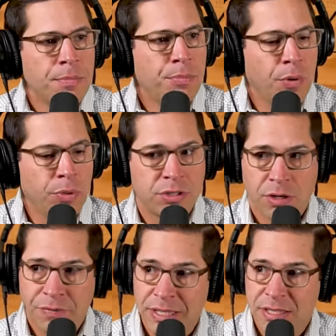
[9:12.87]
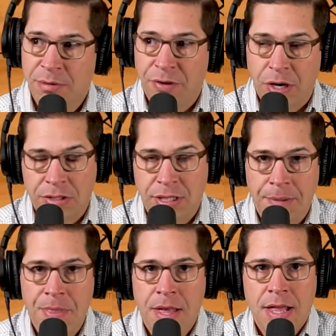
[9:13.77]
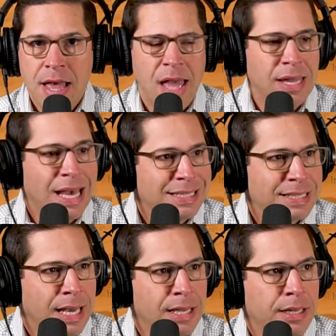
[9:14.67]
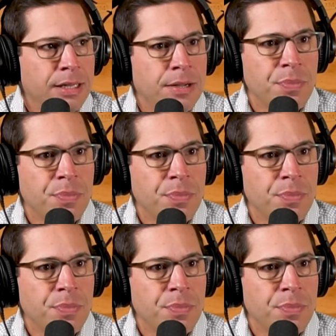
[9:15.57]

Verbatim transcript: but we surveyed some of our team, and they said